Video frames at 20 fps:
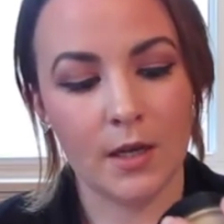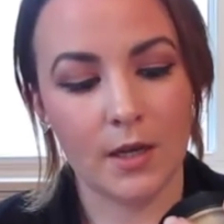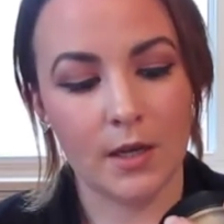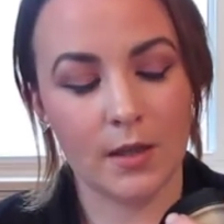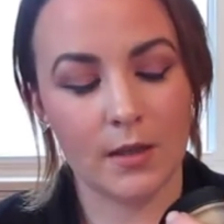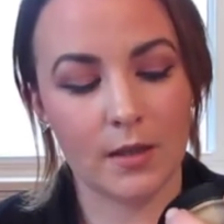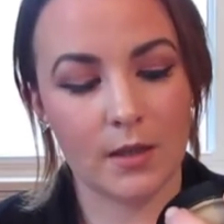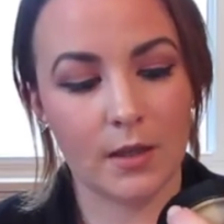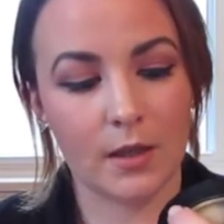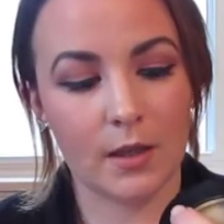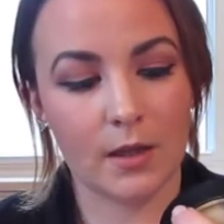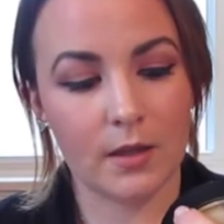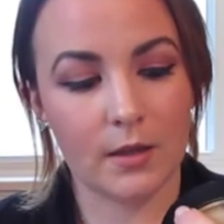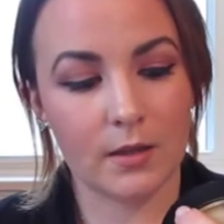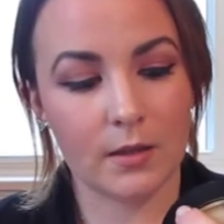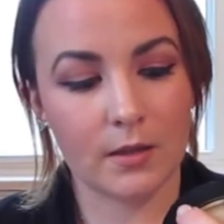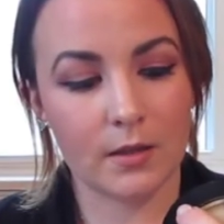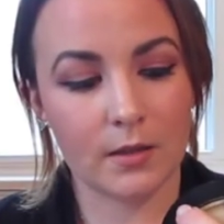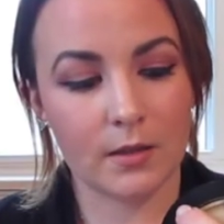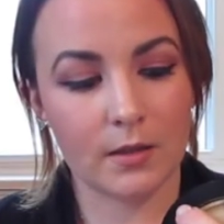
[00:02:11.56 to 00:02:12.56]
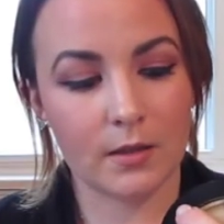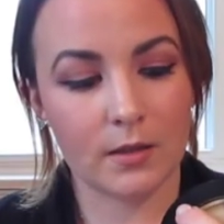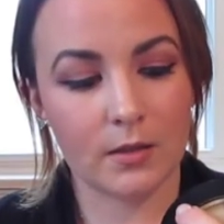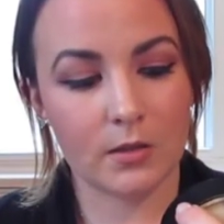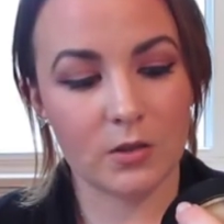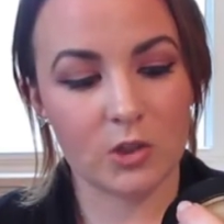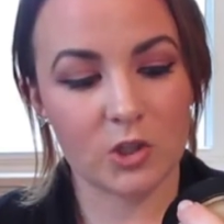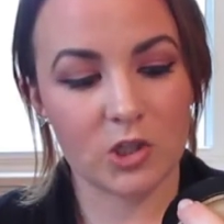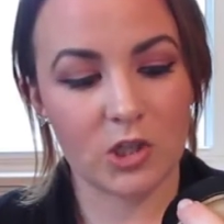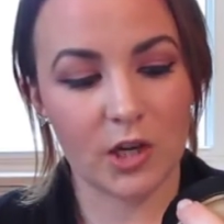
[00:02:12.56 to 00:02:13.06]
in the
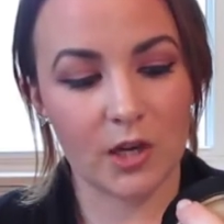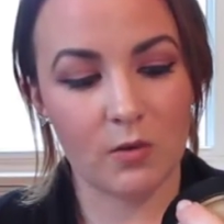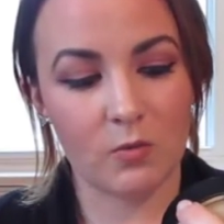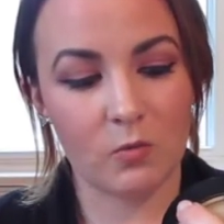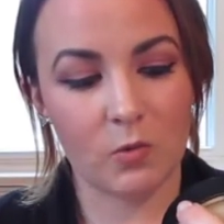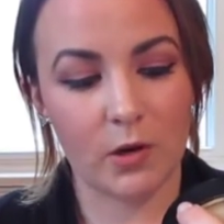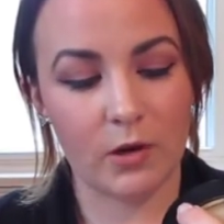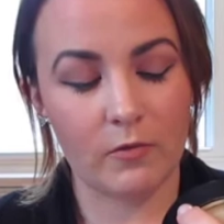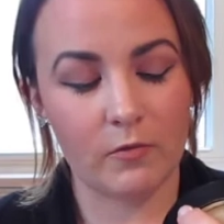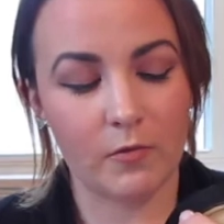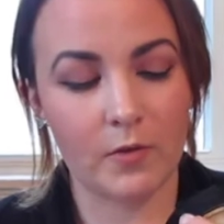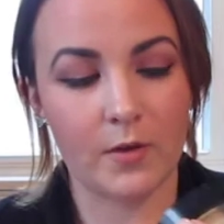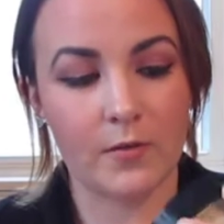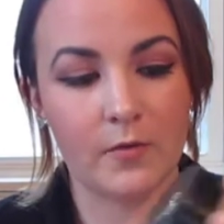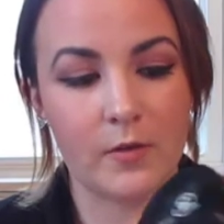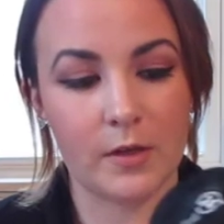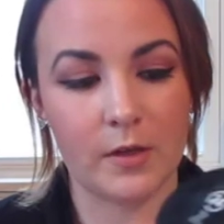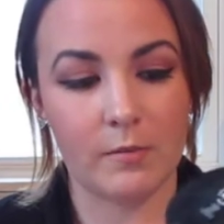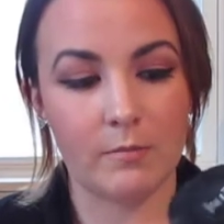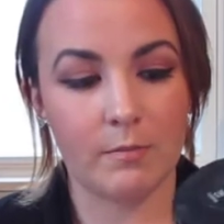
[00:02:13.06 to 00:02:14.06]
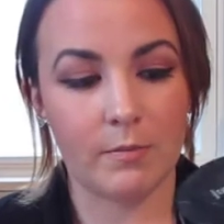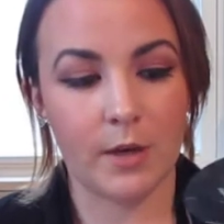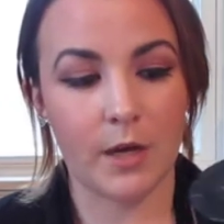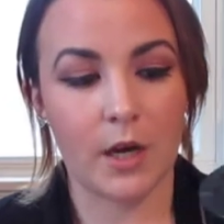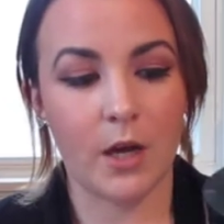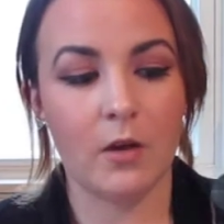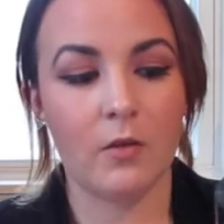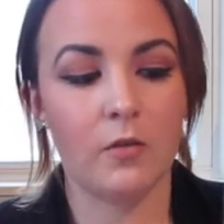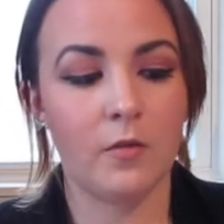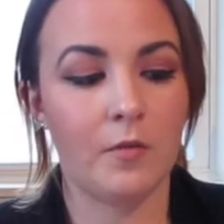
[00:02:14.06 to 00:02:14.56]
shade 150
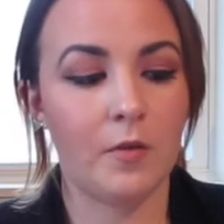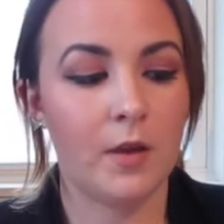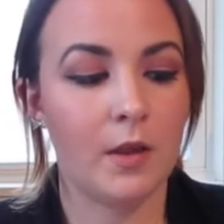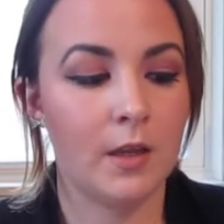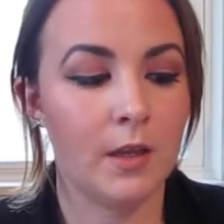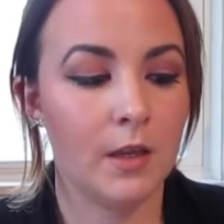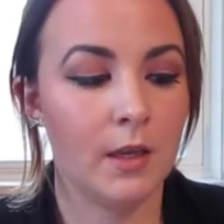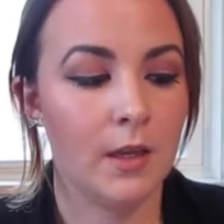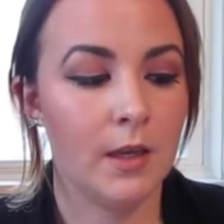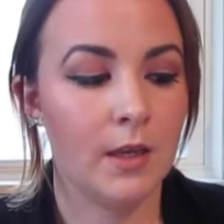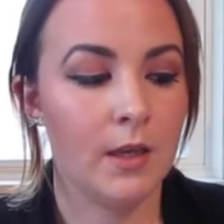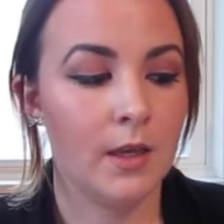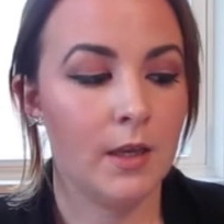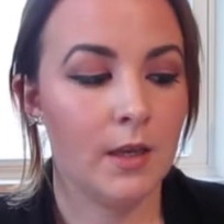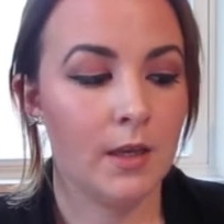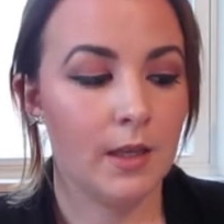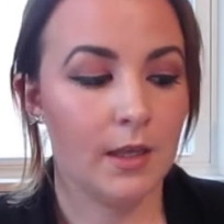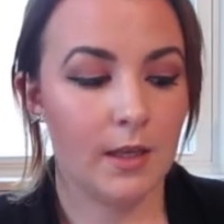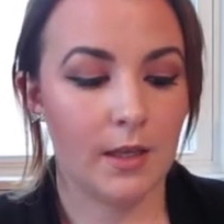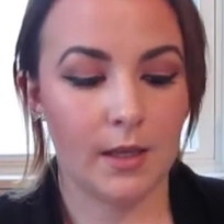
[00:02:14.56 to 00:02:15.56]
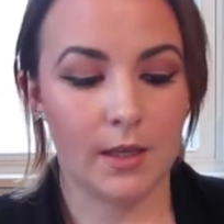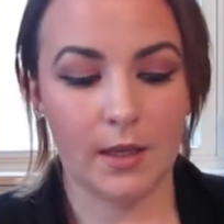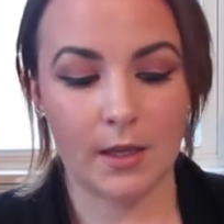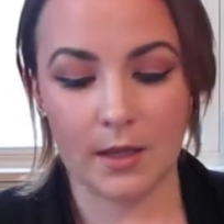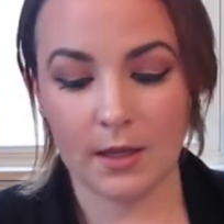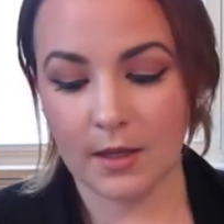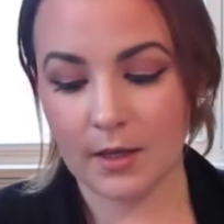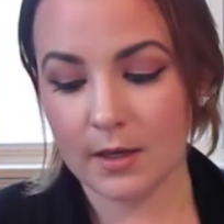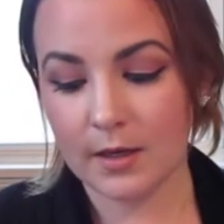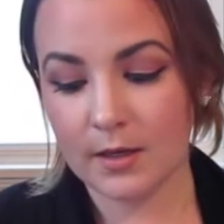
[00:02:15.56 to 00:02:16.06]
Buff.
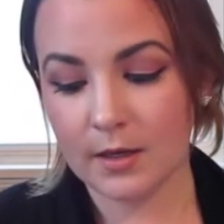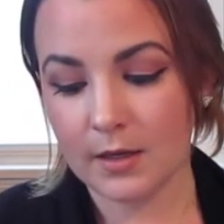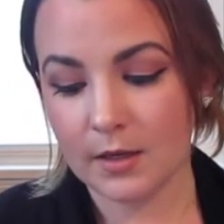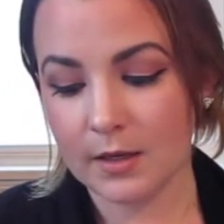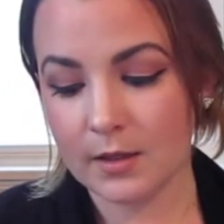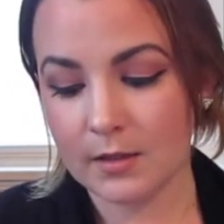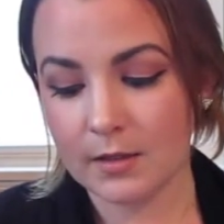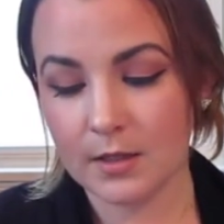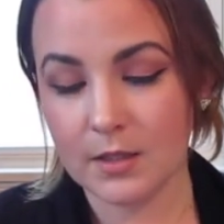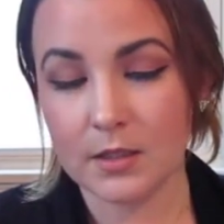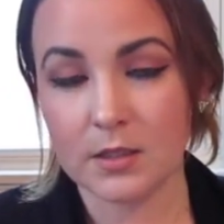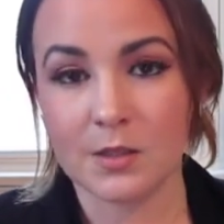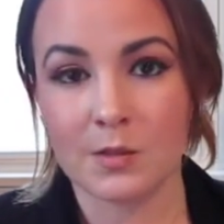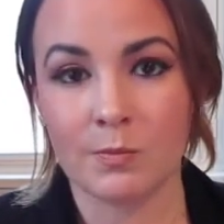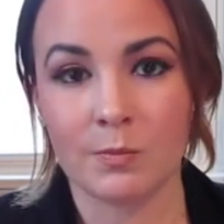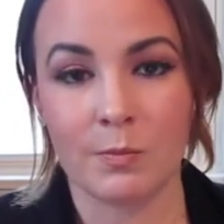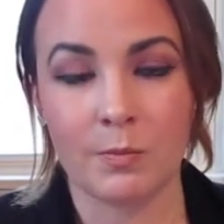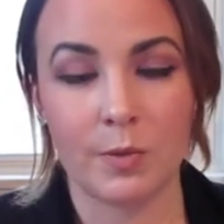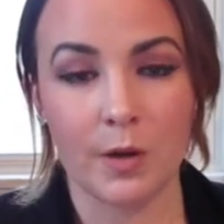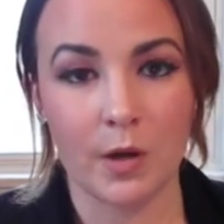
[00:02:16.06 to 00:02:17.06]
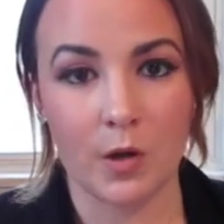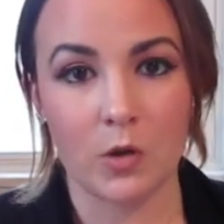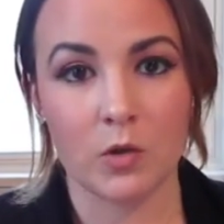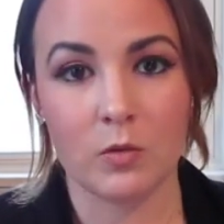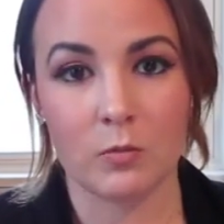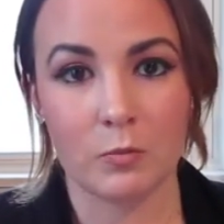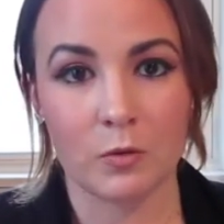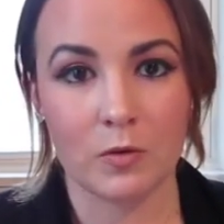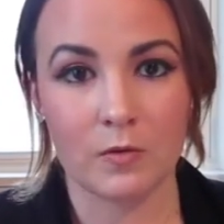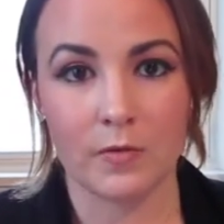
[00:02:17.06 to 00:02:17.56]
And these
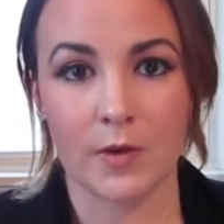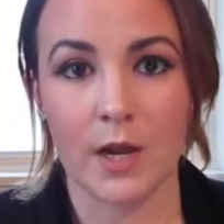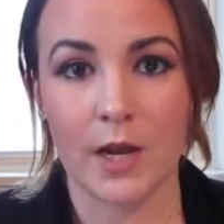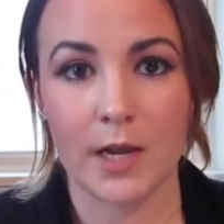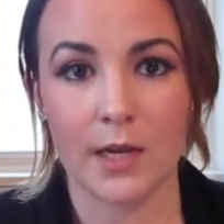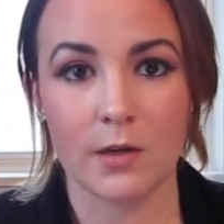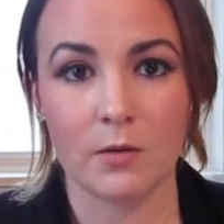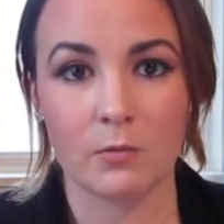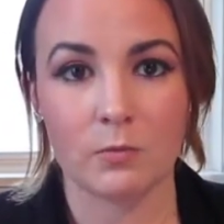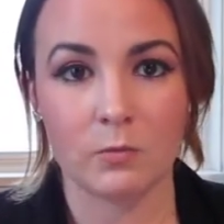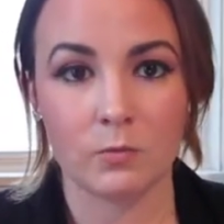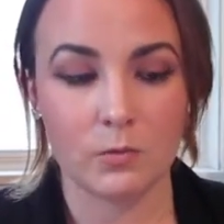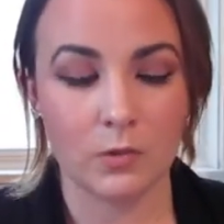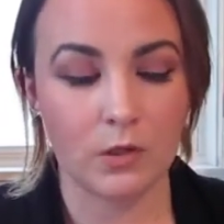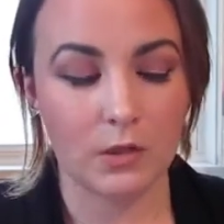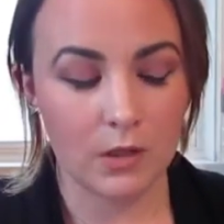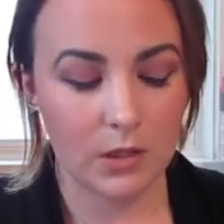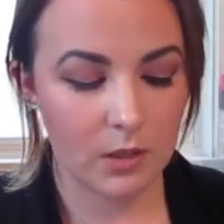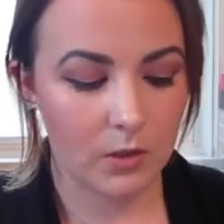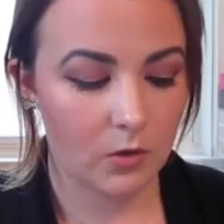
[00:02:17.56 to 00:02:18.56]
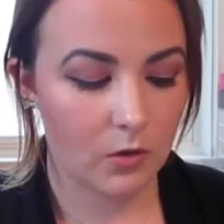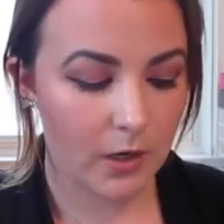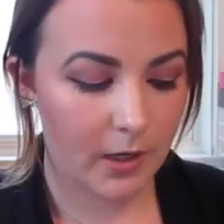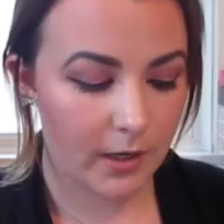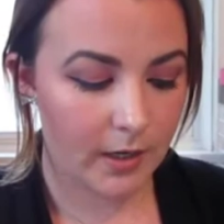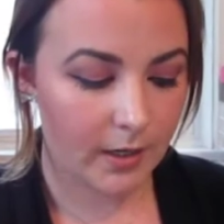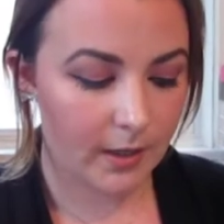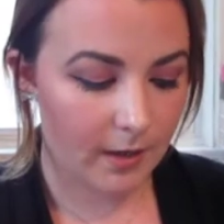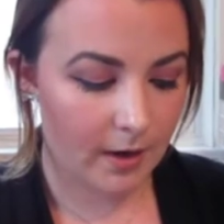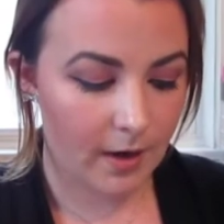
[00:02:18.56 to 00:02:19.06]
both provide really
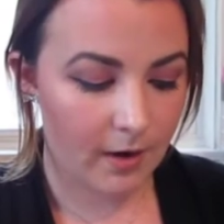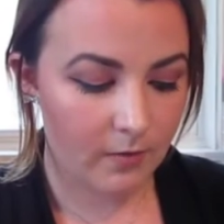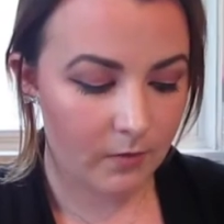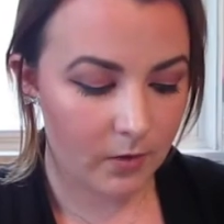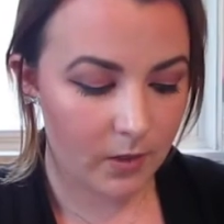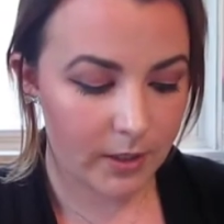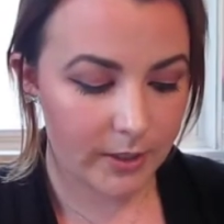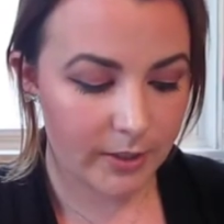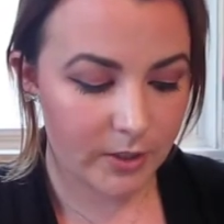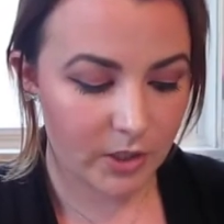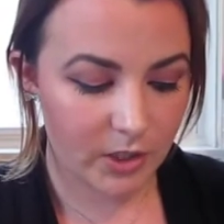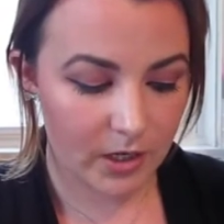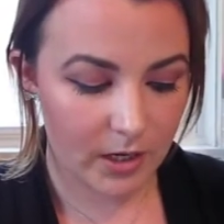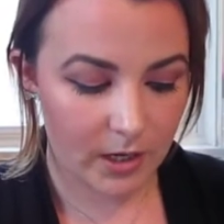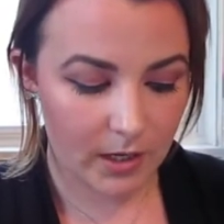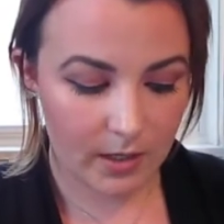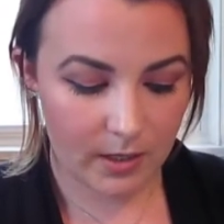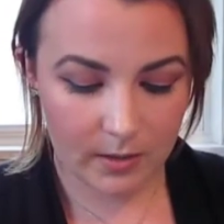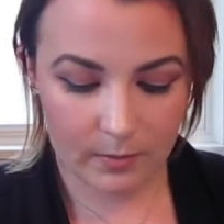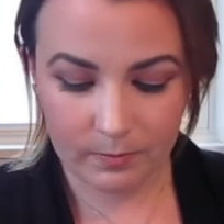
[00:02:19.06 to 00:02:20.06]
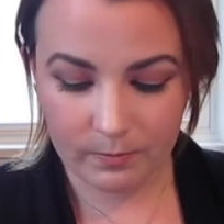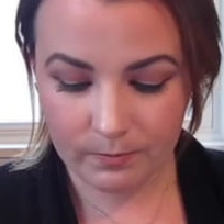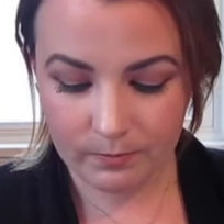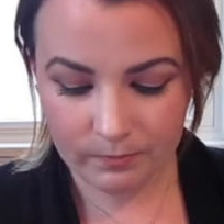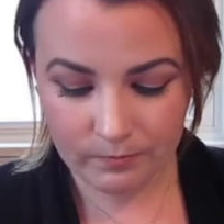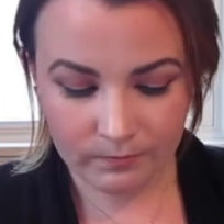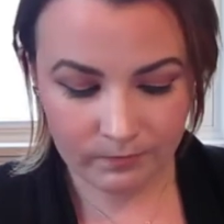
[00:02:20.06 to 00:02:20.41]
great coverage. The